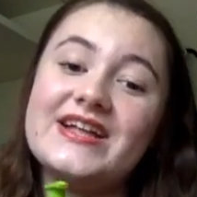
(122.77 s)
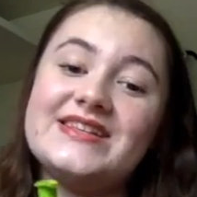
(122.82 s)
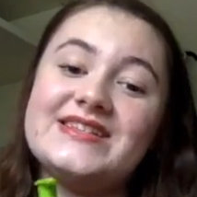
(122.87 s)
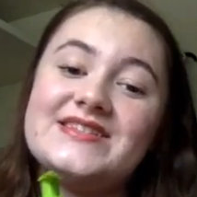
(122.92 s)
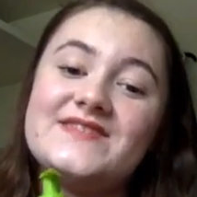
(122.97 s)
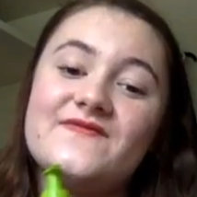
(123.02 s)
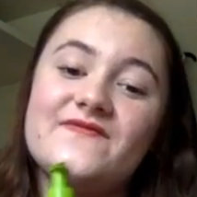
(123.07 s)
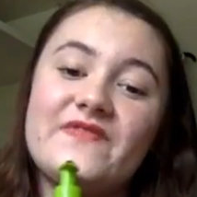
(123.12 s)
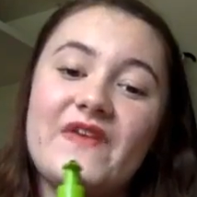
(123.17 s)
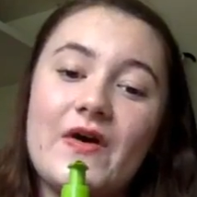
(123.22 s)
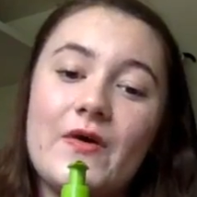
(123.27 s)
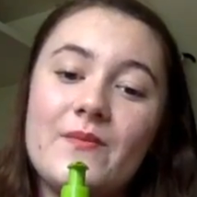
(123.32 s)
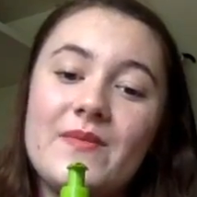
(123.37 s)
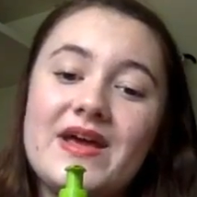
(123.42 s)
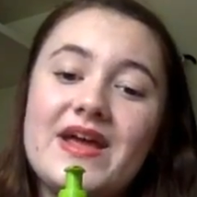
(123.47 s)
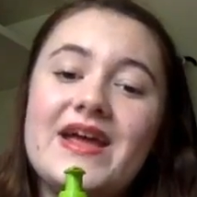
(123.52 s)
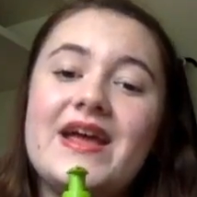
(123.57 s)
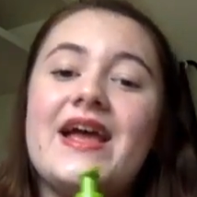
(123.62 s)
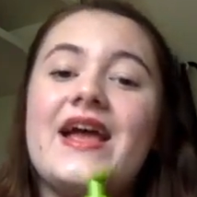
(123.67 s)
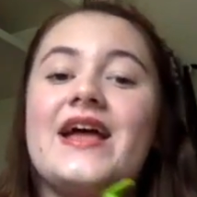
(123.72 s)
It's
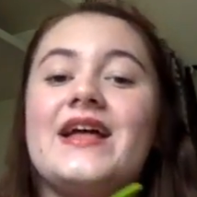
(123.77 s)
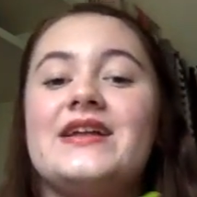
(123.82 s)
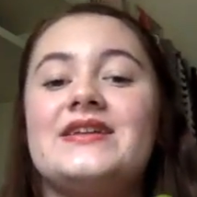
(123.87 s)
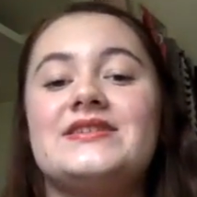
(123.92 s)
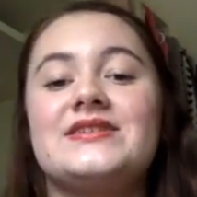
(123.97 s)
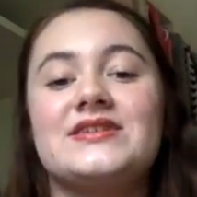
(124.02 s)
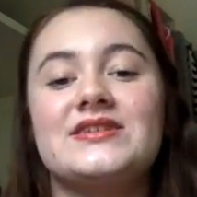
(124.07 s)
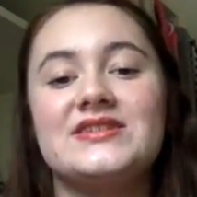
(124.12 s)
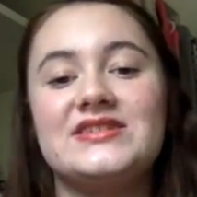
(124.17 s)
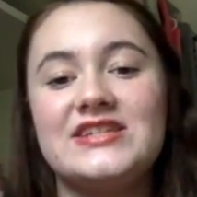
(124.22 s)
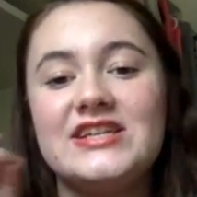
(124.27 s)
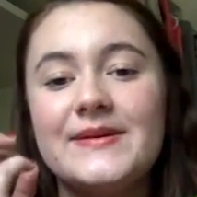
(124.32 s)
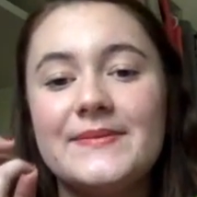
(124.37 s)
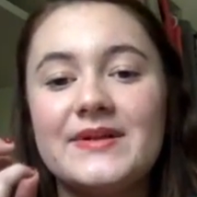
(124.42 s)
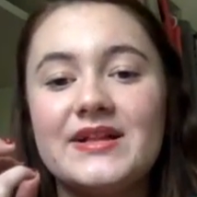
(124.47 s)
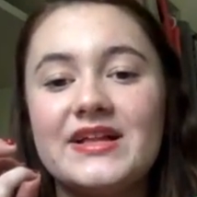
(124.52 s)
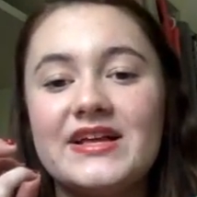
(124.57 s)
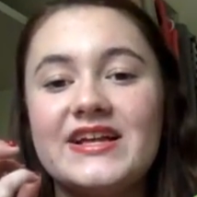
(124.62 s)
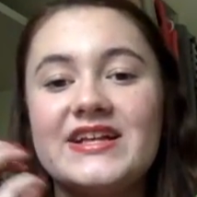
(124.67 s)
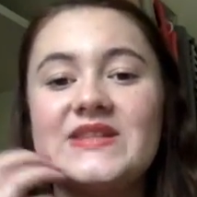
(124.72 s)
foamy. It
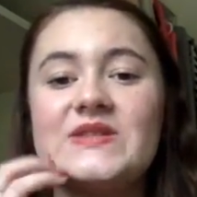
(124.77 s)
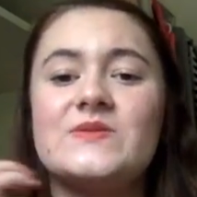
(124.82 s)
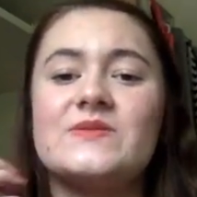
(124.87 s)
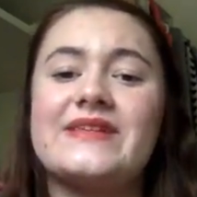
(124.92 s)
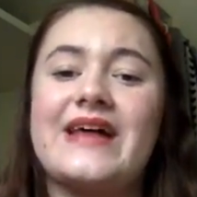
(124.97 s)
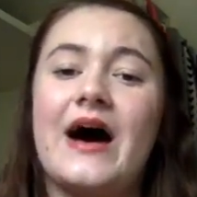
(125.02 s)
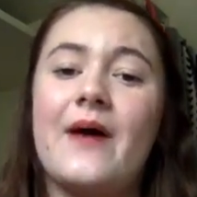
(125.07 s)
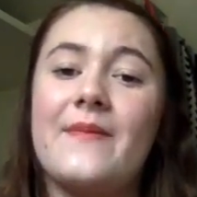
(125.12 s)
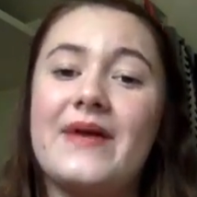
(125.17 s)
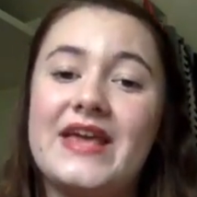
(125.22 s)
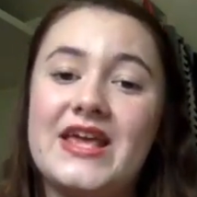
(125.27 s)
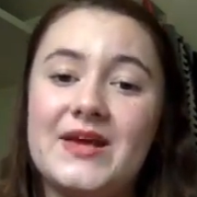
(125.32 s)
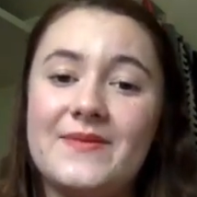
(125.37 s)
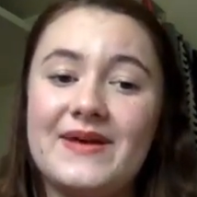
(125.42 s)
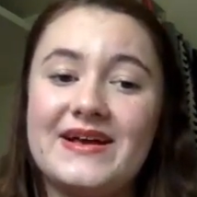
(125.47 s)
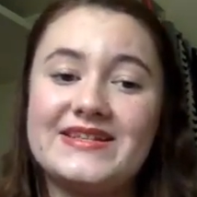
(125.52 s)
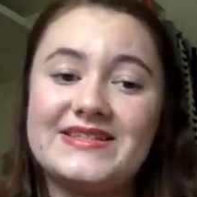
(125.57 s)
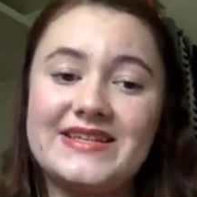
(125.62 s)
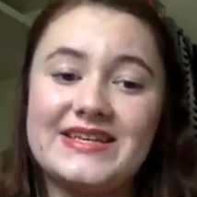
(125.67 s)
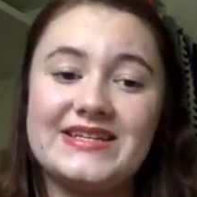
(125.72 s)
deep cleans without making
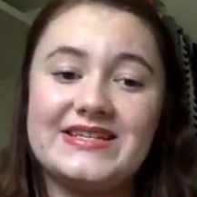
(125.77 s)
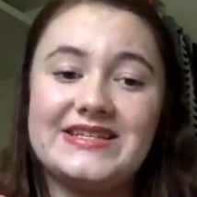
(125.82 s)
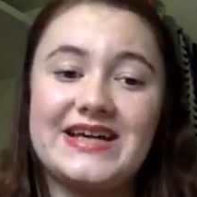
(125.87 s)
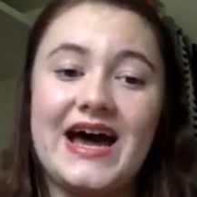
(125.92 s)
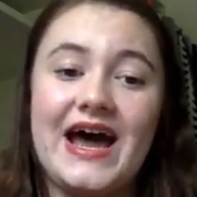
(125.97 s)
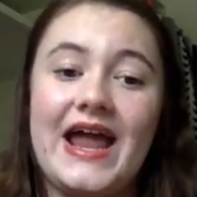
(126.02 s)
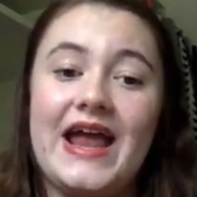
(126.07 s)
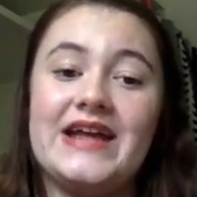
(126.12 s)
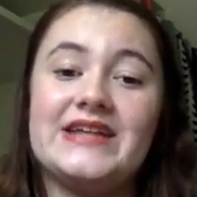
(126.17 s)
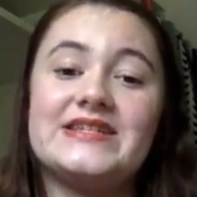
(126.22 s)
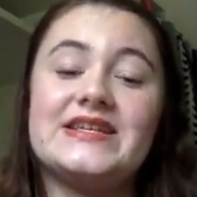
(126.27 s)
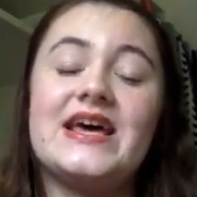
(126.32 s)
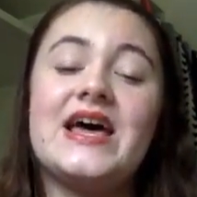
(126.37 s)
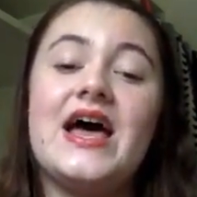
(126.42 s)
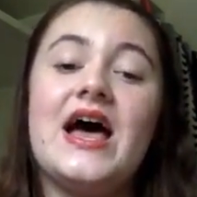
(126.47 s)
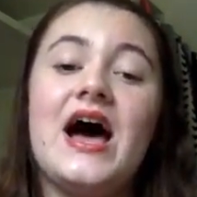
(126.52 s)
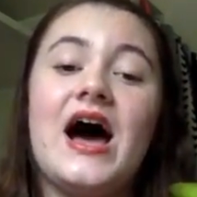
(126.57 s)
my skin tight.